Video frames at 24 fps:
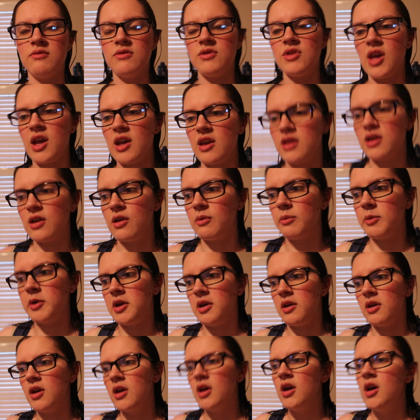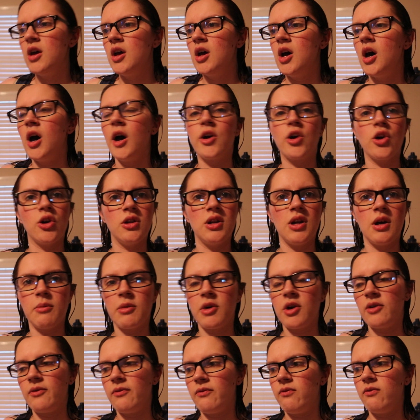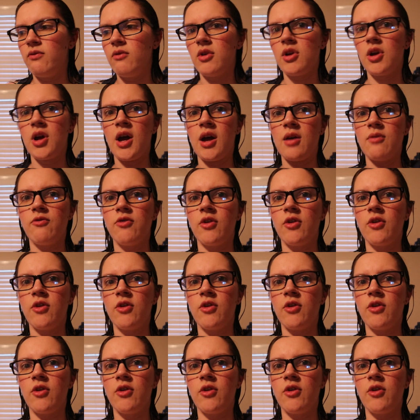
think it'll be a good number um,